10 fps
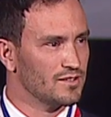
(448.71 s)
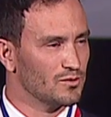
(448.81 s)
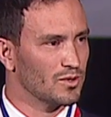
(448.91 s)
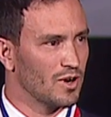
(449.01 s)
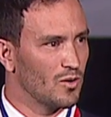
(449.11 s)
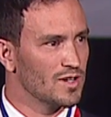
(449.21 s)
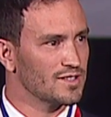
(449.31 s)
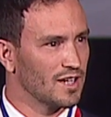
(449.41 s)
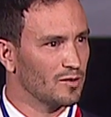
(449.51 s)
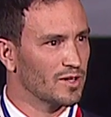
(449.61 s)
would always
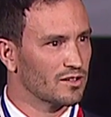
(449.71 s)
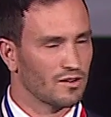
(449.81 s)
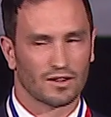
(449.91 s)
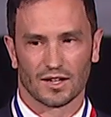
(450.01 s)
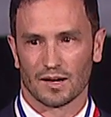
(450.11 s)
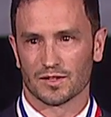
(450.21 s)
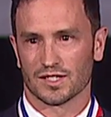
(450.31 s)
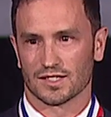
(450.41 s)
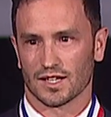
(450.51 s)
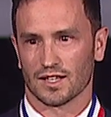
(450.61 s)
tell me growing up, she
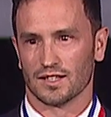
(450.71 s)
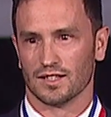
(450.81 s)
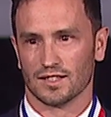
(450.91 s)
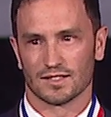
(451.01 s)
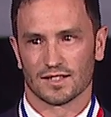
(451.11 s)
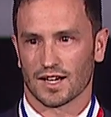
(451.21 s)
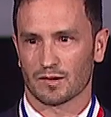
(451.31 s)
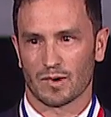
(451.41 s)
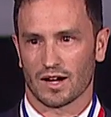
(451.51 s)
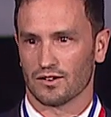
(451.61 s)
said, it's not
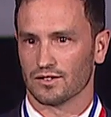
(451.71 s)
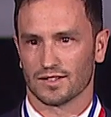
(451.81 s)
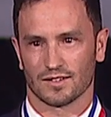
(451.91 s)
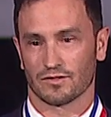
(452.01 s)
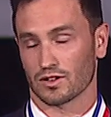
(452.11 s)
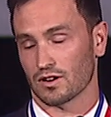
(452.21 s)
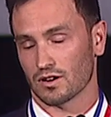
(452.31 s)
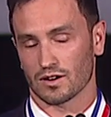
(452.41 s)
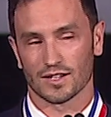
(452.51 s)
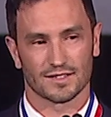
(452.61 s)
about, for
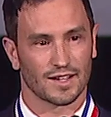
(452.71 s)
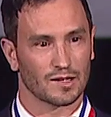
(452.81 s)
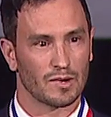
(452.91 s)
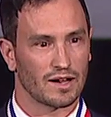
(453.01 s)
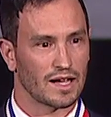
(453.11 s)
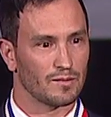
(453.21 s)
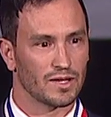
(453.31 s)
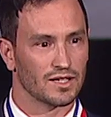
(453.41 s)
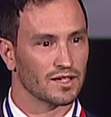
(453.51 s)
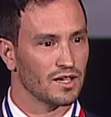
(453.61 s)
her, it's not about how
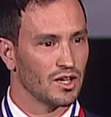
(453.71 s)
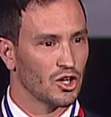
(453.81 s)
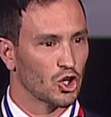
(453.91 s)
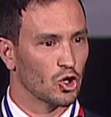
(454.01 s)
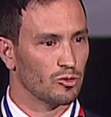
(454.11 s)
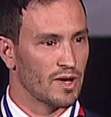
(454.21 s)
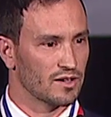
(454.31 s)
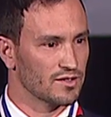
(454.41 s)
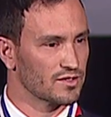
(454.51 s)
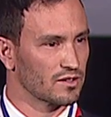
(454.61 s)
many gold
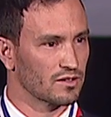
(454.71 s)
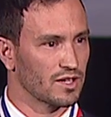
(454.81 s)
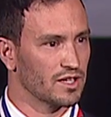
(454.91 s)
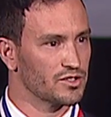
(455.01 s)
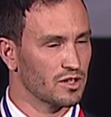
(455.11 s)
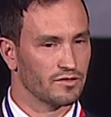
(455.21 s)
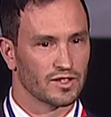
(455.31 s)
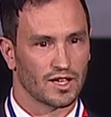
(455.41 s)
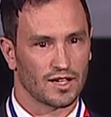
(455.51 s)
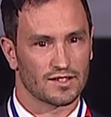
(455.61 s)
medals are in a trophy
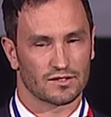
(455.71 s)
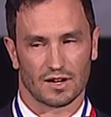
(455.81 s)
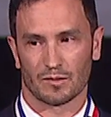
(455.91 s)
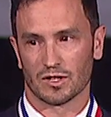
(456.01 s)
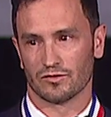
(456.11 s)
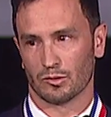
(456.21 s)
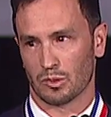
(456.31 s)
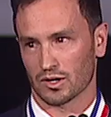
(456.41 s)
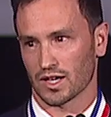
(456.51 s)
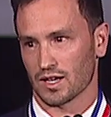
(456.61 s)
case or how many
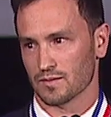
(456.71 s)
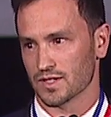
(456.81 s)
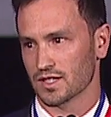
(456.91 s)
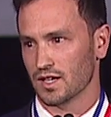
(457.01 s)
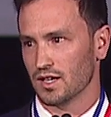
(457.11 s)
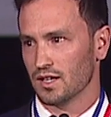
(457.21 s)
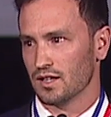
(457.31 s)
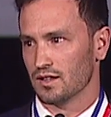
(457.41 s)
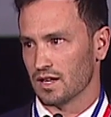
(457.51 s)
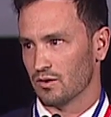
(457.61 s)
football games
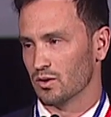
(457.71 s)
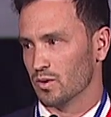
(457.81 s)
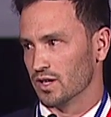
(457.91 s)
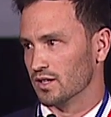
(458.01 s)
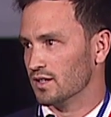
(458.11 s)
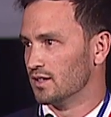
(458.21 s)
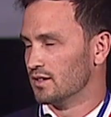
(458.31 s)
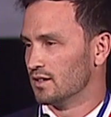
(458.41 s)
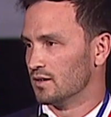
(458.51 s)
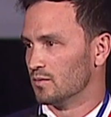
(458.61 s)
that I would win.
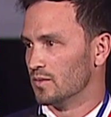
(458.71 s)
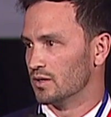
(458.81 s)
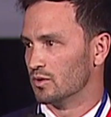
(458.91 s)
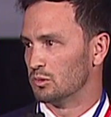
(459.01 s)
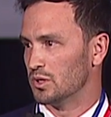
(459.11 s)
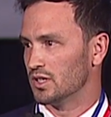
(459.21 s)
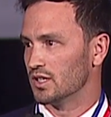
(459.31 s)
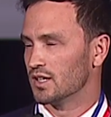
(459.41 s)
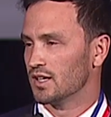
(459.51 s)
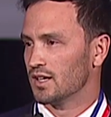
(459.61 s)
It would
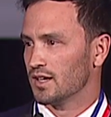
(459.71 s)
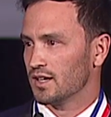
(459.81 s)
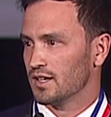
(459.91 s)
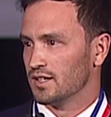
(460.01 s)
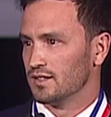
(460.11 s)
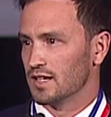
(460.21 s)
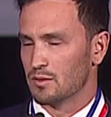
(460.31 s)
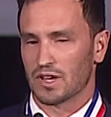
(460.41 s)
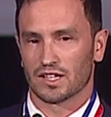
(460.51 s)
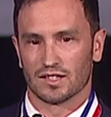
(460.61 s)
be, did I
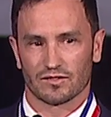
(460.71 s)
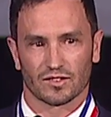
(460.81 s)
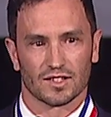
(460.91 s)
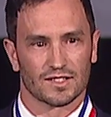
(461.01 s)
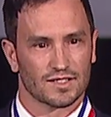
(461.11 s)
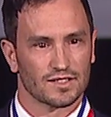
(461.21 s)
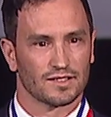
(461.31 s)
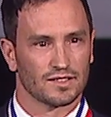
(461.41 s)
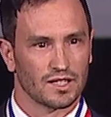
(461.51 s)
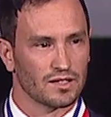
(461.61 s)
make a difference?
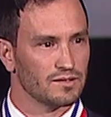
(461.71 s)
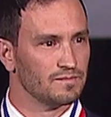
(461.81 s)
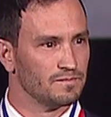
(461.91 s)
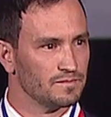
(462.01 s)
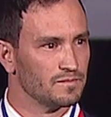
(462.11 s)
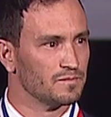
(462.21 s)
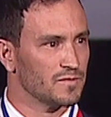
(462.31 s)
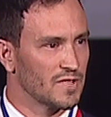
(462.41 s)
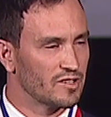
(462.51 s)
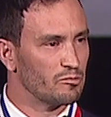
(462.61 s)
Did I
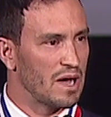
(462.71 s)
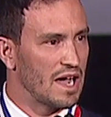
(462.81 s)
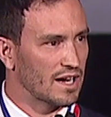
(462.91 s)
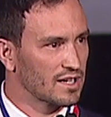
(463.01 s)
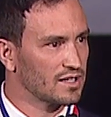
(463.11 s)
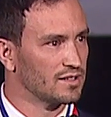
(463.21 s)
give back?